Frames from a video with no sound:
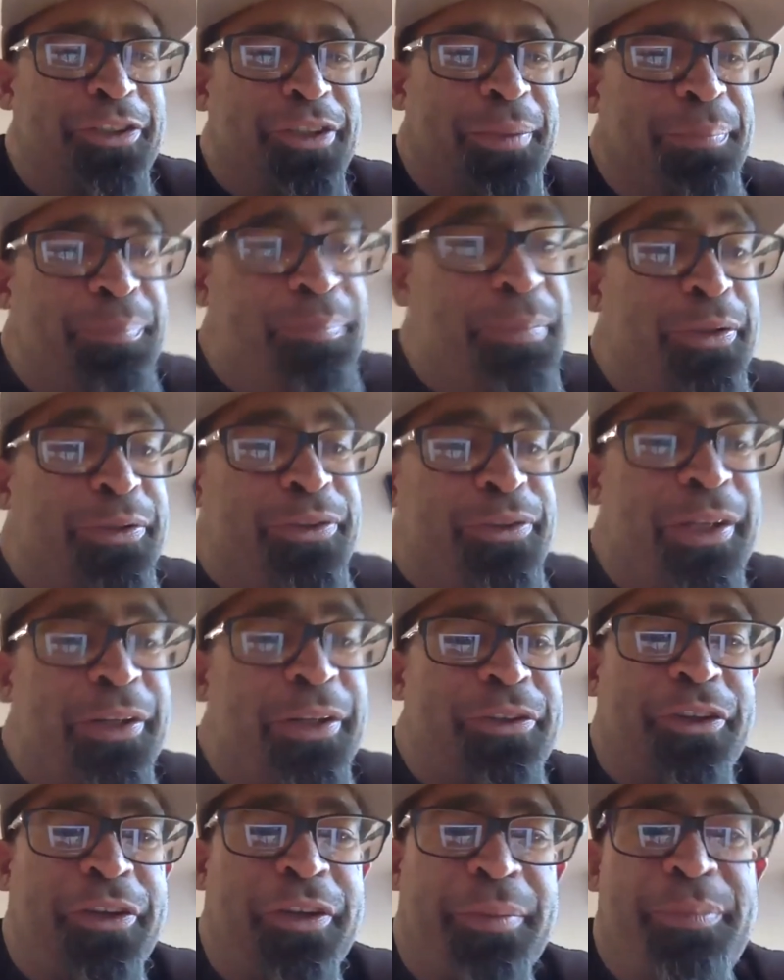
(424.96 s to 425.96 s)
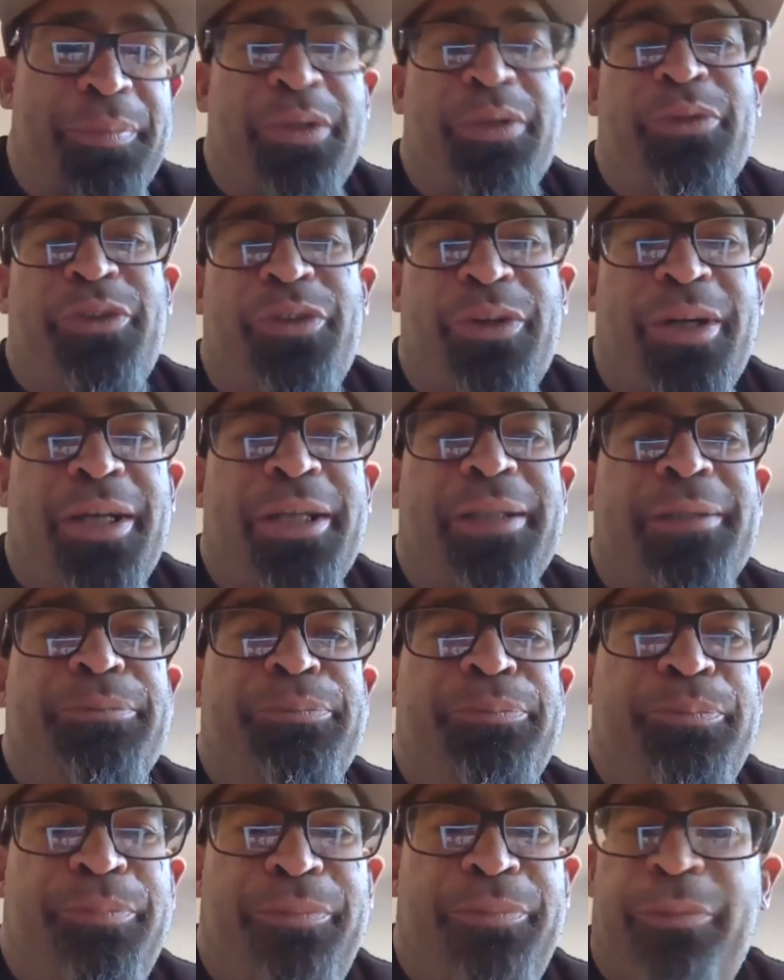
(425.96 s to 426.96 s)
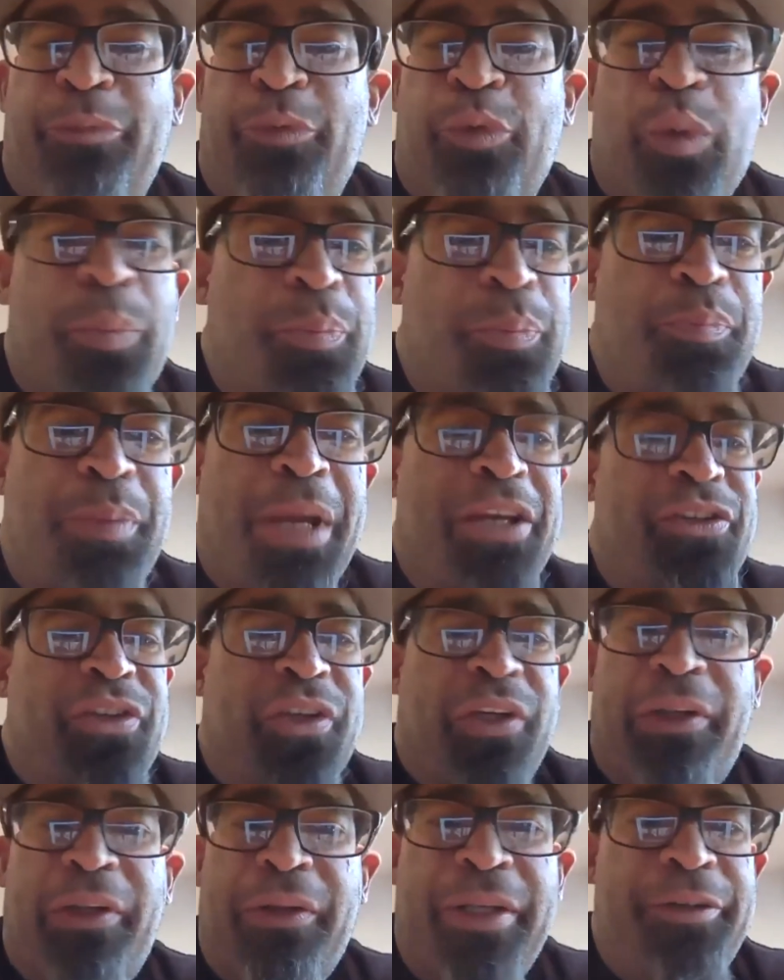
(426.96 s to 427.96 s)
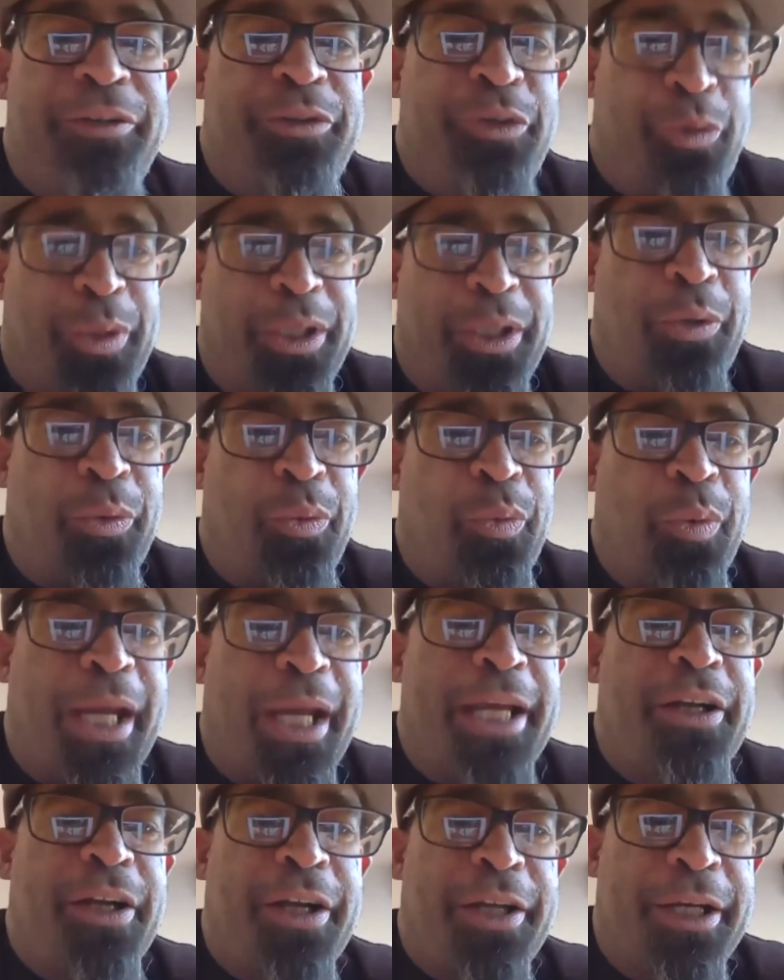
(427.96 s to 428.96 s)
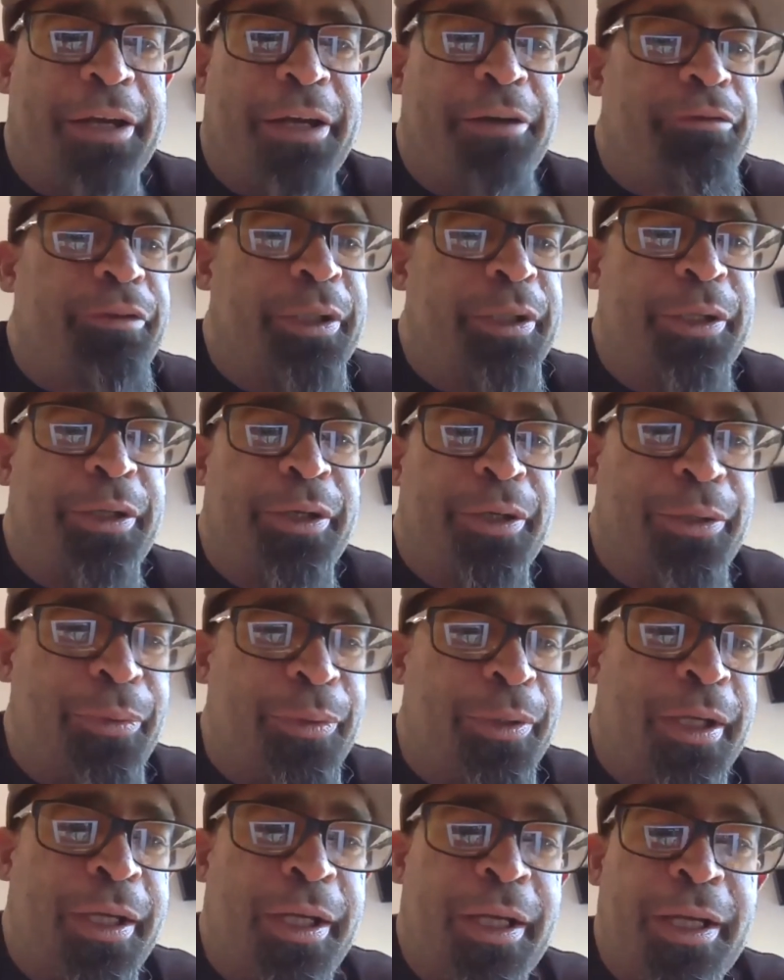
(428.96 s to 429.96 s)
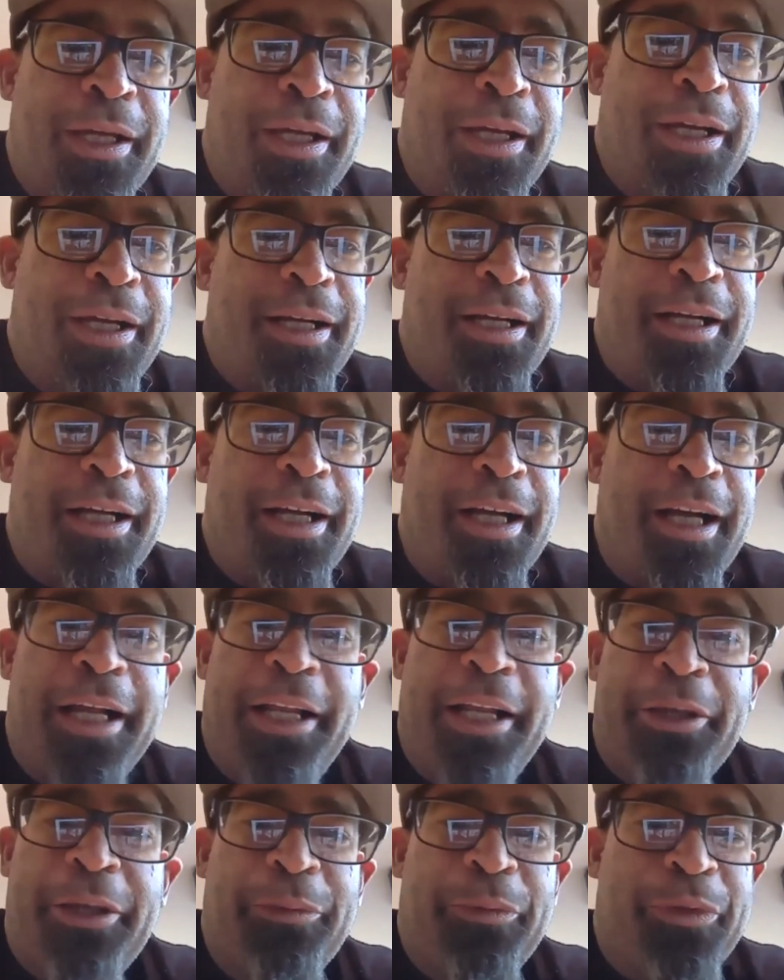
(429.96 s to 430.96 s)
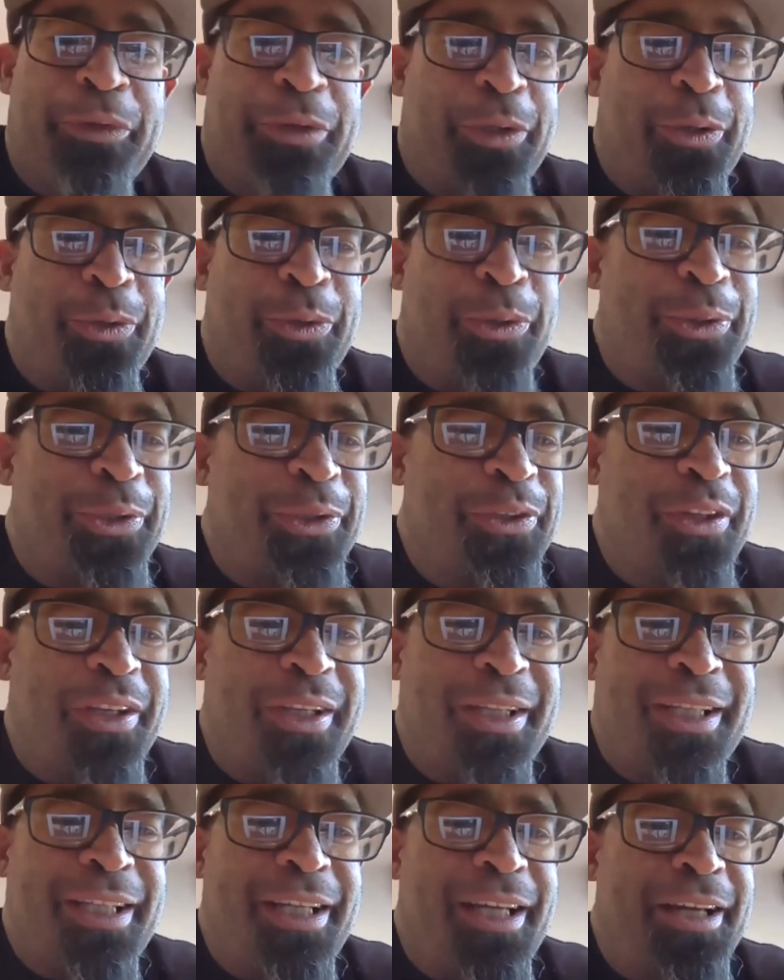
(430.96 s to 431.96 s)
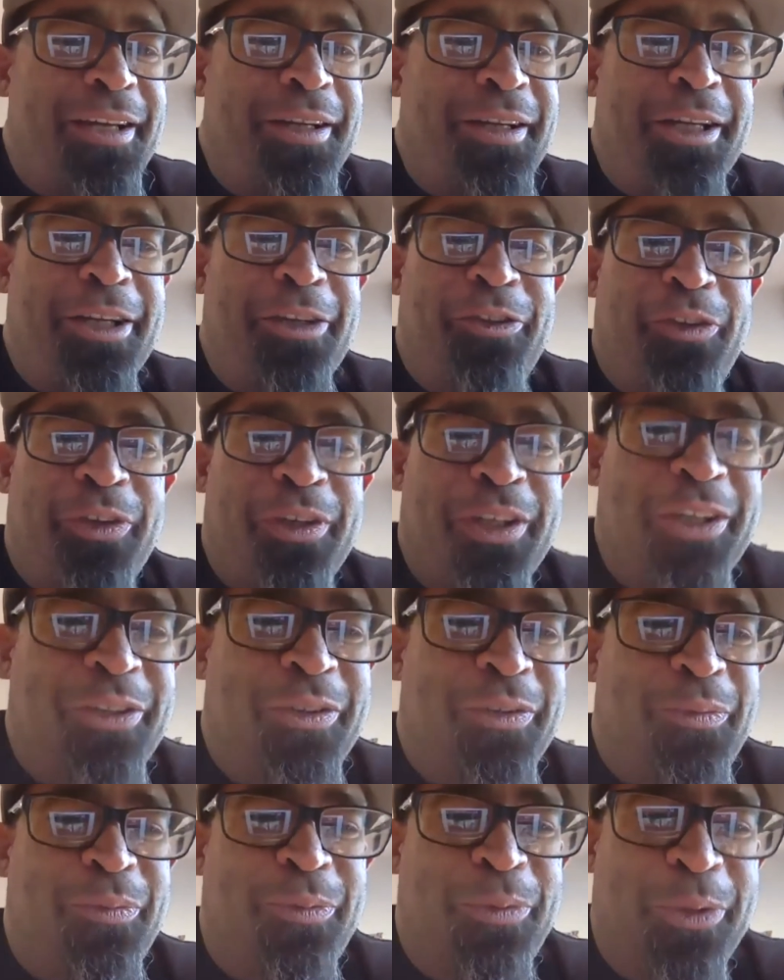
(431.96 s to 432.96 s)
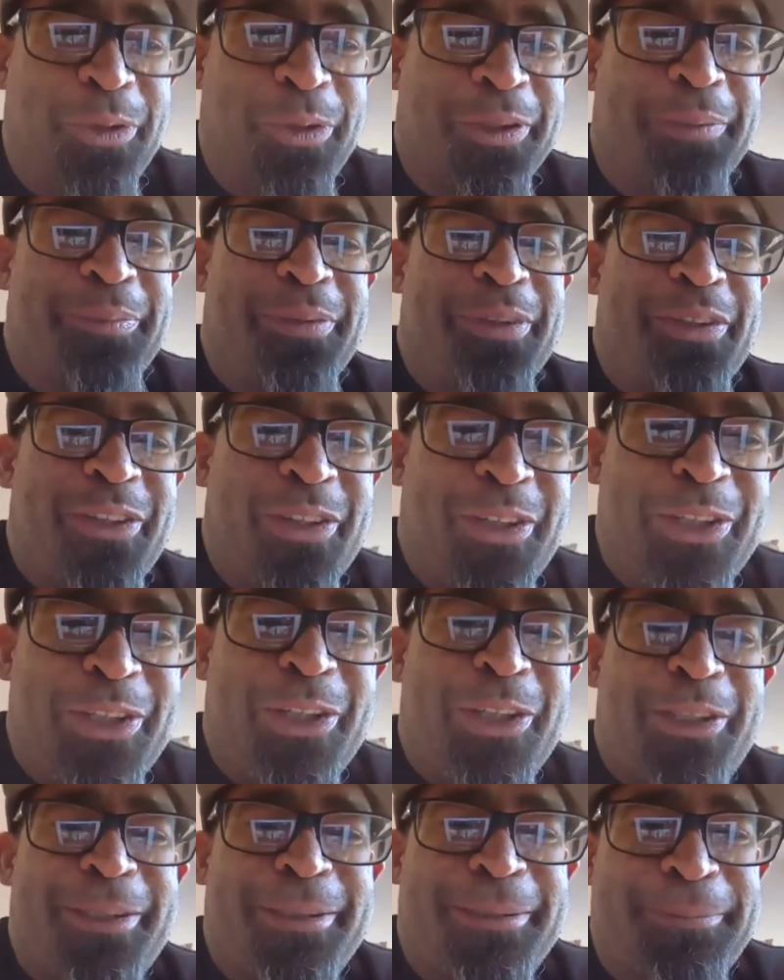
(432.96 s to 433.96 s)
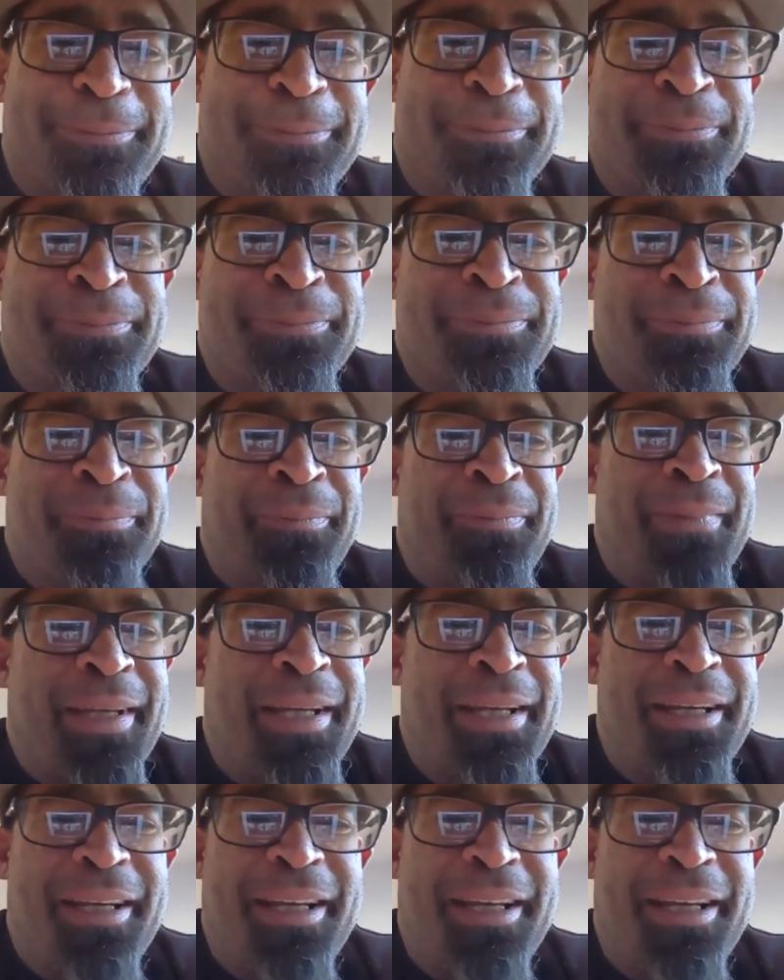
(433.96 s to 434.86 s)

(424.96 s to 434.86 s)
you boost it so the Mutron will basically trigger right on every note. And then with the chorus at the end, it's really bizarre. And